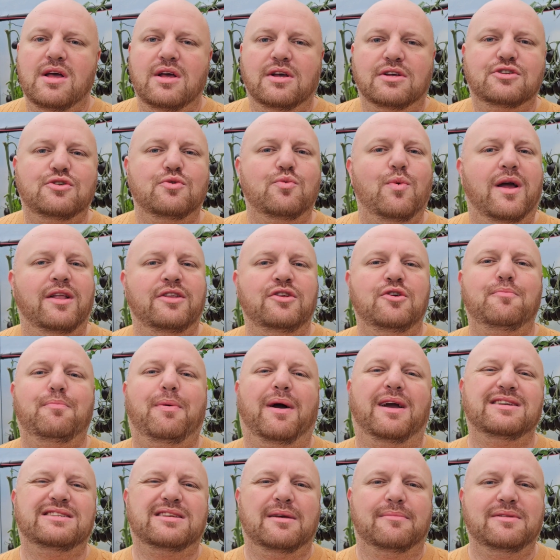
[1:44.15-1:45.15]
So when you
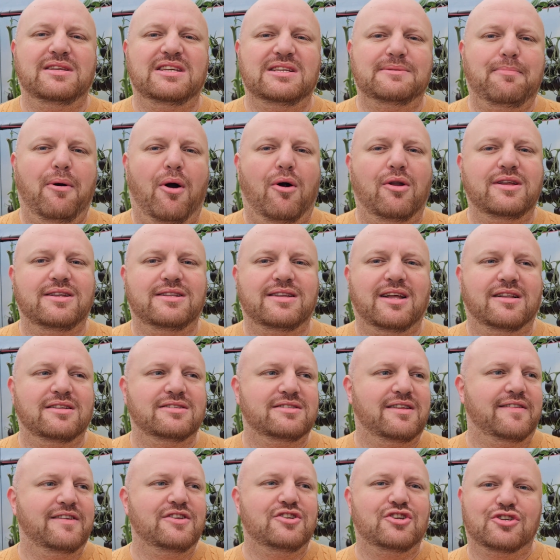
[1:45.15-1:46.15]
buy some of these polytunnels
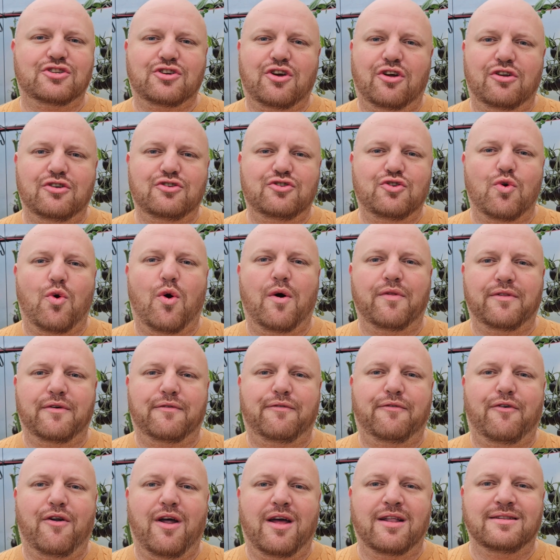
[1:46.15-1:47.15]
and they just got a door on the
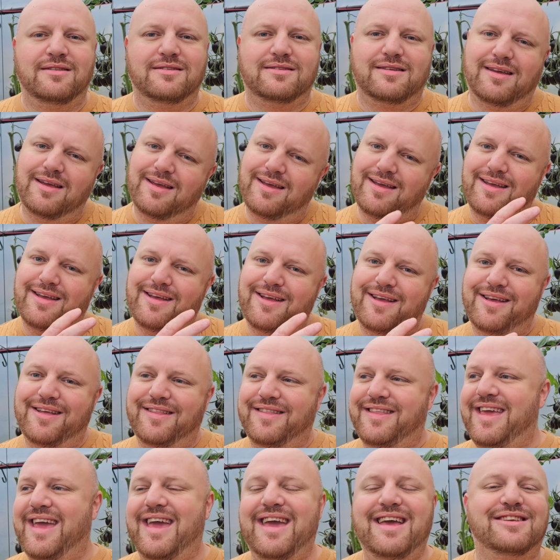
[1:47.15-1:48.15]
front,
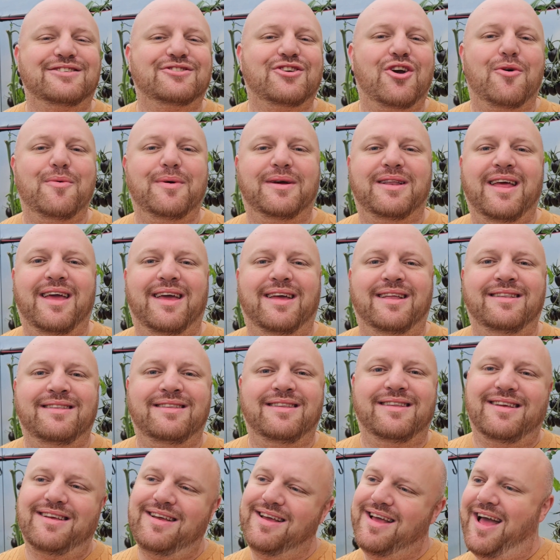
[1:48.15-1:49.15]
the air's going in
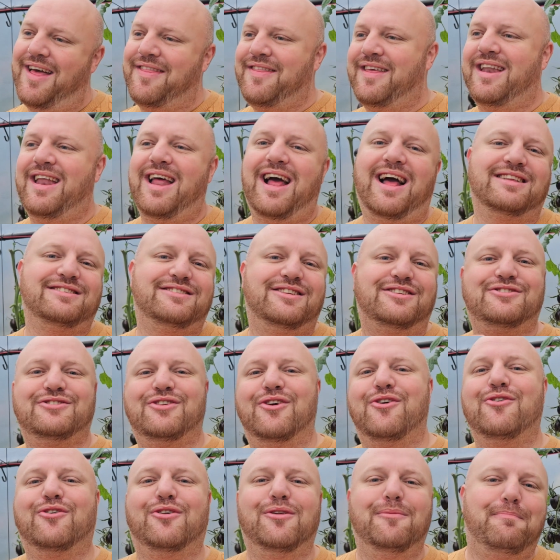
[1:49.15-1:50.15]
and then it has to
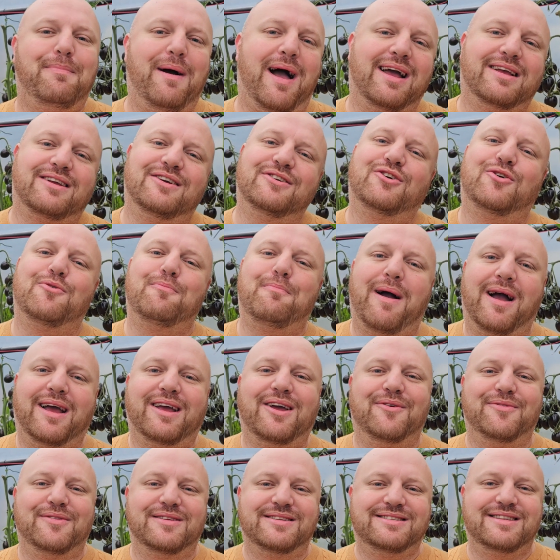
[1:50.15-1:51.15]
circle back and go back
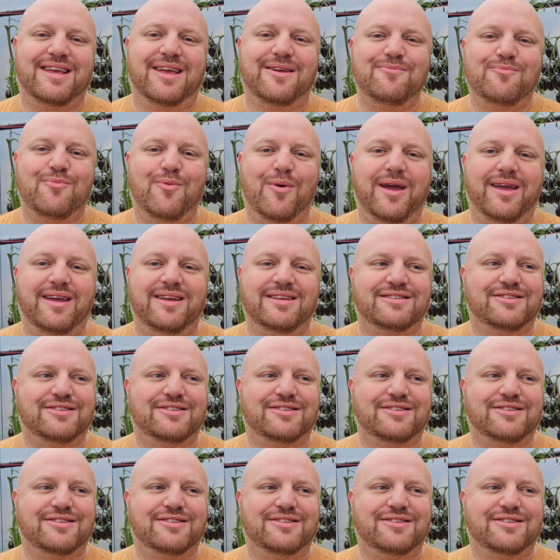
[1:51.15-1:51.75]
out the same way.